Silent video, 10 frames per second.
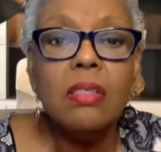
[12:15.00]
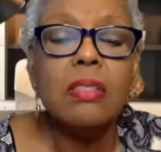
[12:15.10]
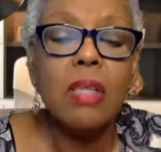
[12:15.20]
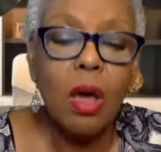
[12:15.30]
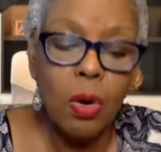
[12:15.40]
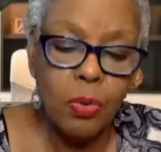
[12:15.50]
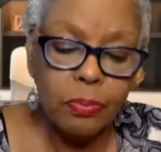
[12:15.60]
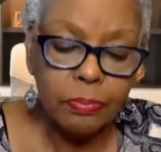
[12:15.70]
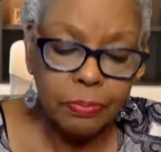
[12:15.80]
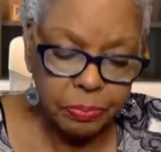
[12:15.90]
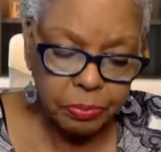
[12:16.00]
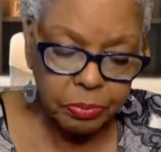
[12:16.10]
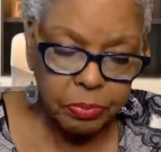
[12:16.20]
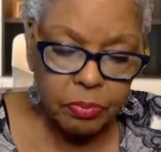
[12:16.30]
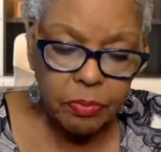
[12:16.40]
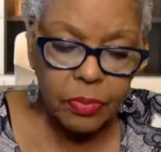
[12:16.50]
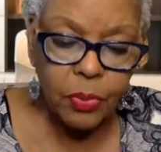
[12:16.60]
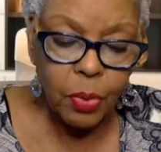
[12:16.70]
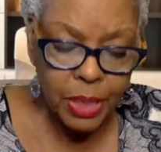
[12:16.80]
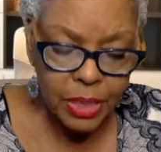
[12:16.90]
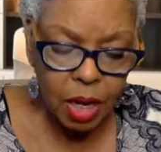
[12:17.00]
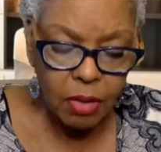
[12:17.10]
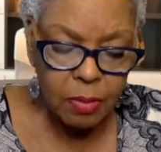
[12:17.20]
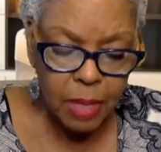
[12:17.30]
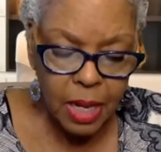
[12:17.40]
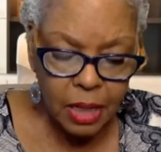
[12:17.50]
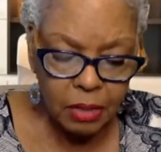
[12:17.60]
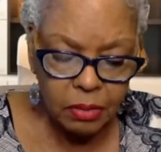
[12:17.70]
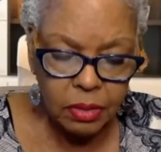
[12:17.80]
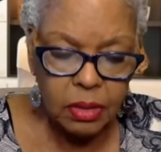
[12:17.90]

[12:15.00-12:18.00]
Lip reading: So when we talk about